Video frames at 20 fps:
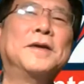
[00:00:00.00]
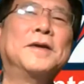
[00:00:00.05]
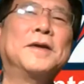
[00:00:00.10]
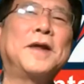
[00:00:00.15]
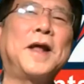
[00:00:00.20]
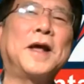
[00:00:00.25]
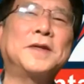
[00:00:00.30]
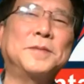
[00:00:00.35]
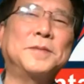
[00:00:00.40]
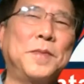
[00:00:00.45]

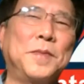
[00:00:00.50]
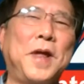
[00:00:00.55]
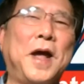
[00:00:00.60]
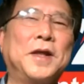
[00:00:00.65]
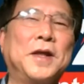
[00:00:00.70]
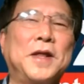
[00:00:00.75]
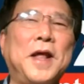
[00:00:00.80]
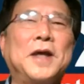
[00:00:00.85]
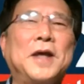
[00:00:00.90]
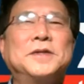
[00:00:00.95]
Yeah,
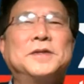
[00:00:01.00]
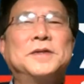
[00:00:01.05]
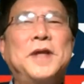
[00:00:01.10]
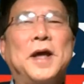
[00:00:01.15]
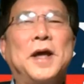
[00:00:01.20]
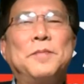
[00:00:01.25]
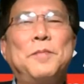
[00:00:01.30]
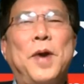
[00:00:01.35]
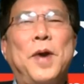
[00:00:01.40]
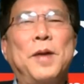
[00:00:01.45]
that's that's,
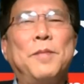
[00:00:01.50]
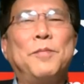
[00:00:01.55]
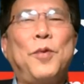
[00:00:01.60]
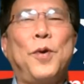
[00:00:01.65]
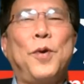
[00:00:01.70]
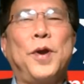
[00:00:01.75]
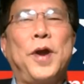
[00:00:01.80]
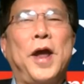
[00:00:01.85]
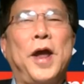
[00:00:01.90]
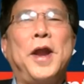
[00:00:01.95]
that's my
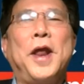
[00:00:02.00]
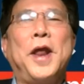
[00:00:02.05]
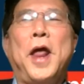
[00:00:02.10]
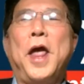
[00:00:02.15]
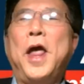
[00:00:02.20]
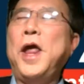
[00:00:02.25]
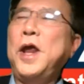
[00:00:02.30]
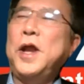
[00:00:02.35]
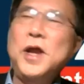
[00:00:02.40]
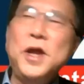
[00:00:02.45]
point. And
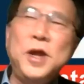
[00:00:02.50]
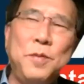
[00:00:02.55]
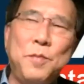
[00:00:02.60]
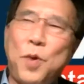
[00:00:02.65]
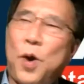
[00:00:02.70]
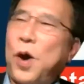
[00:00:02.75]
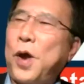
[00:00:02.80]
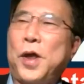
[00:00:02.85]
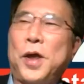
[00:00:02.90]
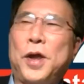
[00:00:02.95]

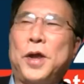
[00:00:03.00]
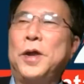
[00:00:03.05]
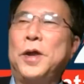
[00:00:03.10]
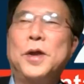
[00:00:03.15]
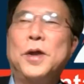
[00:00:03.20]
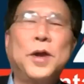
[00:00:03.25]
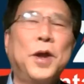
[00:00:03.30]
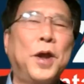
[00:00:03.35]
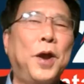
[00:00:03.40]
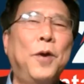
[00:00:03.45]
anybody
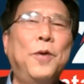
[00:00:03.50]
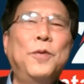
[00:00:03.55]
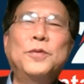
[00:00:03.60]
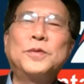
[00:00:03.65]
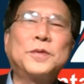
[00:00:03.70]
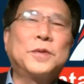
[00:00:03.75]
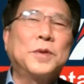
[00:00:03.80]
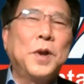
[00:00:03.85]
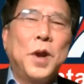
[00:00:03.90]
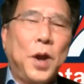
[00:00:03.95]
who
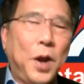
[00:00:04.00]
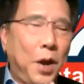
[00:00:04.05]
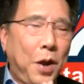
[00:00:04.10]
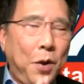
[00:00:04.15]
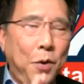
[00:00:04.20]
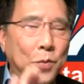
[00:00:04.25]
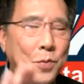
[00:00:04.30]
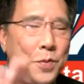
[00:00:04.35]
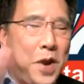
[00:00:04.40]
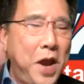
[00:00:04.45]

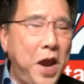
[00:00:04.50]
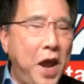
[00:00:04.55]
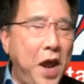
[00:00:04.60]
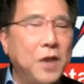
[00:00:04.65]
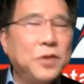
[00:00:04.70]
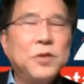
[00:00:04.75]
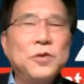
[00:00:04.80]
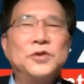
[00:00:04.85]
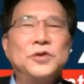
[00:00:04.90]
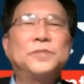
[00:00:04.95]
who
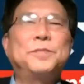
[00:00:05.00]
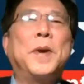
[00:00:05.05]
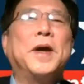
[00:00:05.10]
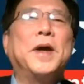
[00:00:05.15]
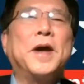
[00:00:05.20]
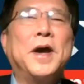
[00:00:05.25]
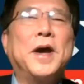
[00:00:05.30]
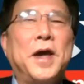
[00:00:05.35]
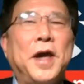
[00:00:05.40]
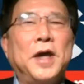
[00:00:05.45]
dare to
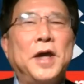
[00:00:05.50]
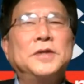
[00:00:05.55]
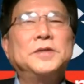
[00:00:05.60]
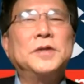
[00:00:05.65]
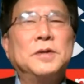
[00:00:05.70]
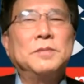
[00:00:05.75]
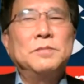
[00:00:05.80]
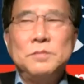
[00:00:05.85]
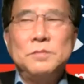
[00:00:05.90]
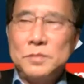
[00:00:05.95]
speak against
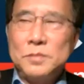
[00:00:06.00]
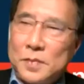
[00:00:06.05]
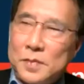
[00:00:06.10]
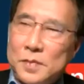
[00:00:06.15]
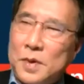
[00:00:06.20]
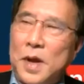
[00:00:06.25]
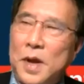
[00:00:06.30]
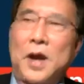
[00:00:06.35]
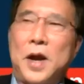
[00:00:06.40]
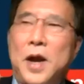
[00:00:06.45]
them,
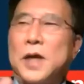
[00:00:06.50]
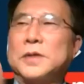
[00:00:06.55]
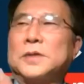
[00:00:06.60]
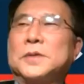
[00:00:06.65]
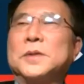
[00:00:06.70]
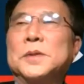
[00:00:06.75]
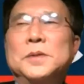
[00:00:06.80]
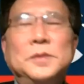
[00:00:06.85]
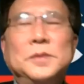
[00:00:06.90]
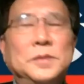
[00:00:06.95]
arrest.